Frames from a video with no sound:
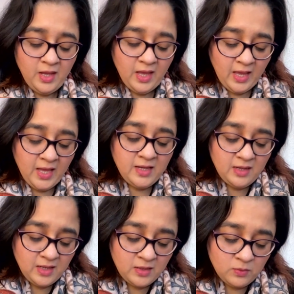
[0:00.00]
and
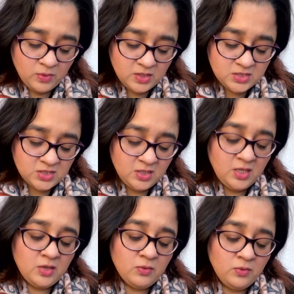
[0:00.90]
in which
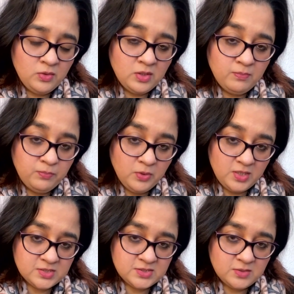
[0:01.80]
the
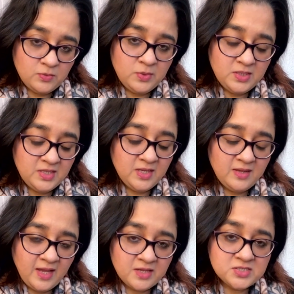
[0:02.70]
police will
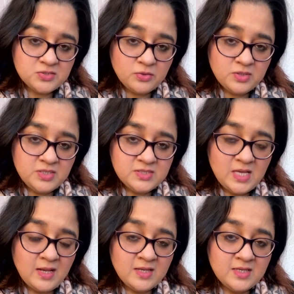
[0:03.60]
take action on these
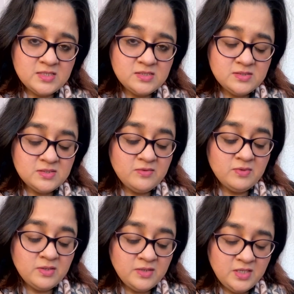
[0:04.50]
allegations. They
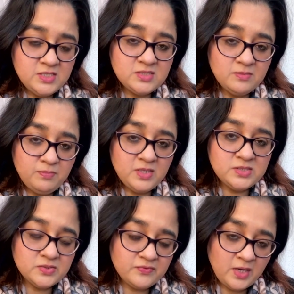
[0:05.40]
will reach the
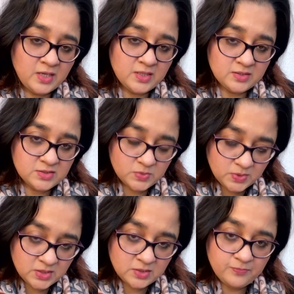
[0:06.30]
place of occurrence
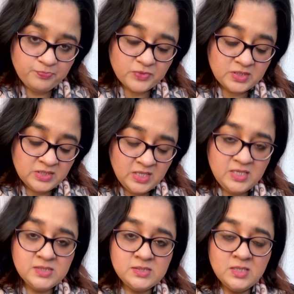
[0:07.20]
where
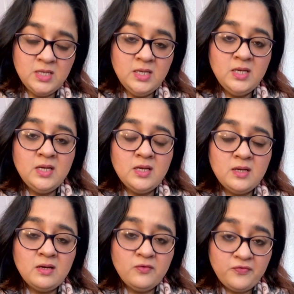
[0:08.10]
these
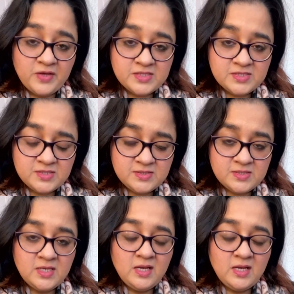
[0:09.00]
offenses